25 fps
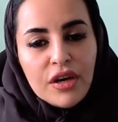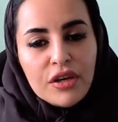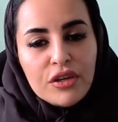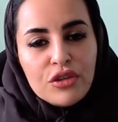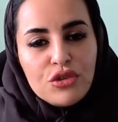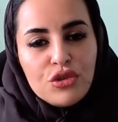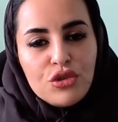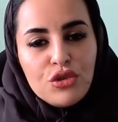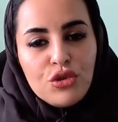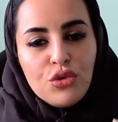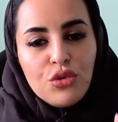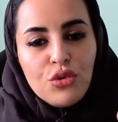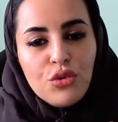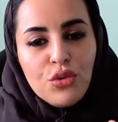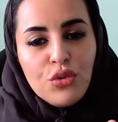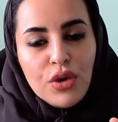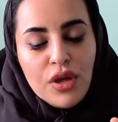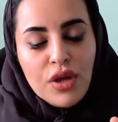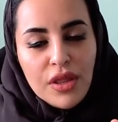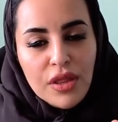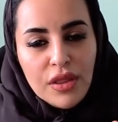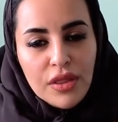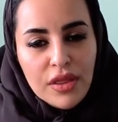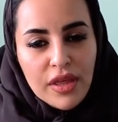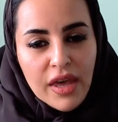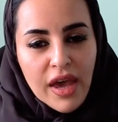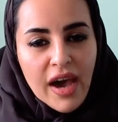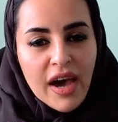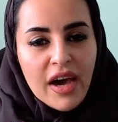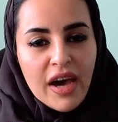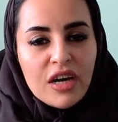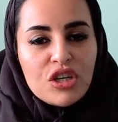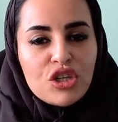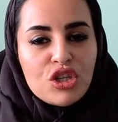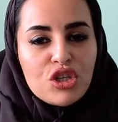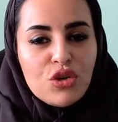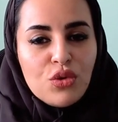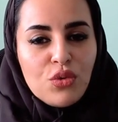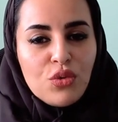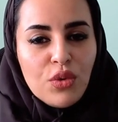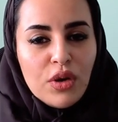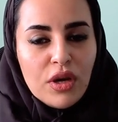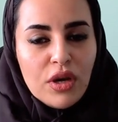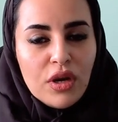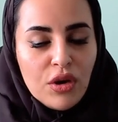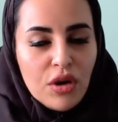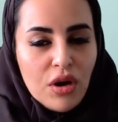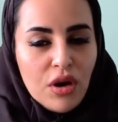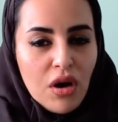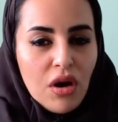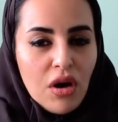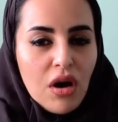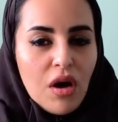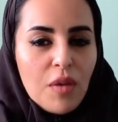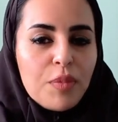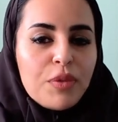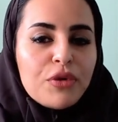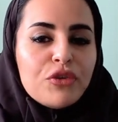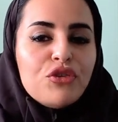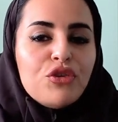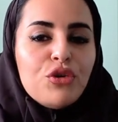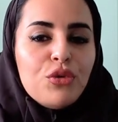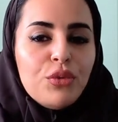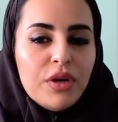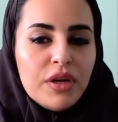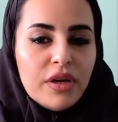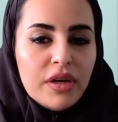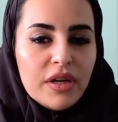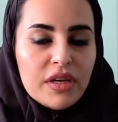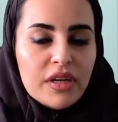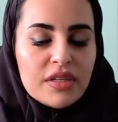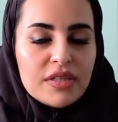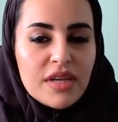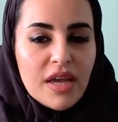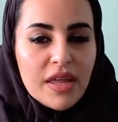to the actual opportunities